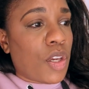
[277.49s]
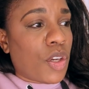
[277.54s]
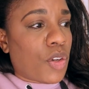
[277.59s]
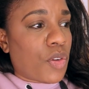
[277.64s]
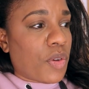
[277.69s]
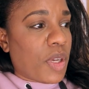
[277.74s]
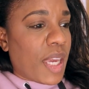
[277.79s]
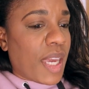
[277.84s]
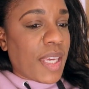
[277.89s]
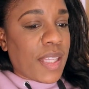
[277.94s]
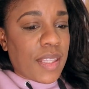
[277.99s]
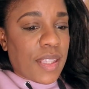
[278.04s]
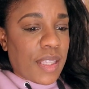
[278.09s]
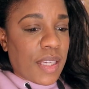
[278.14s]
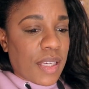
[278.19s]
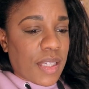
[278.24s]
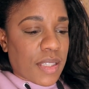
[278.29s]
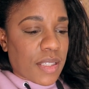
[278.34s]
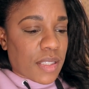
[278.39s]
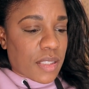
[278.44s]
create
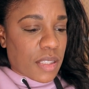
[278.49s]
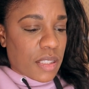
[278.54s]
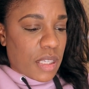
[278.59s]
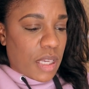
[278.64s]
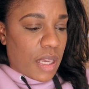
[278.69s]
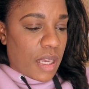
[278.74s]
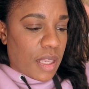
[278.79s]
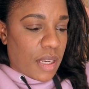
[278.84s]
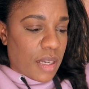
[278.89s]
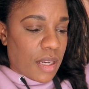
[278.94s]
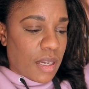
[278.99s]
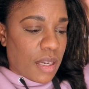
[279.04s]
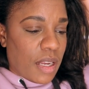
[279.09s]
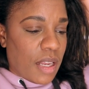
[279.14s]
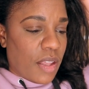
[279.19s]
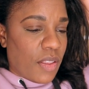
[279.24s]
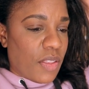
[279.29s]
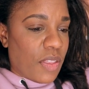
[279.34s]
things and